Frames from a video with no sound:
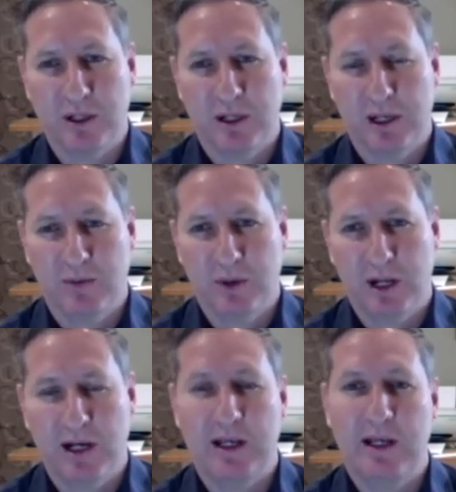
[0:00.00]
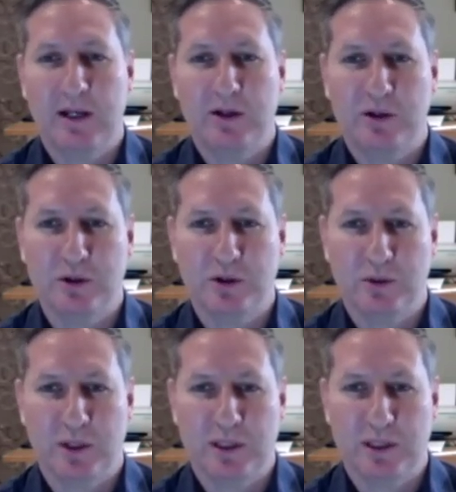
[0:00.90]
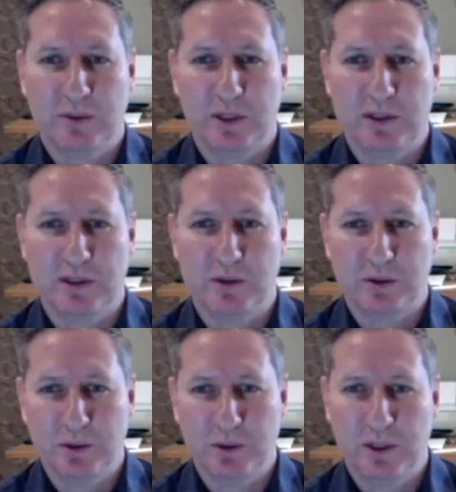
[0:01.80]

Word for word: if we're lucky, in June 2022.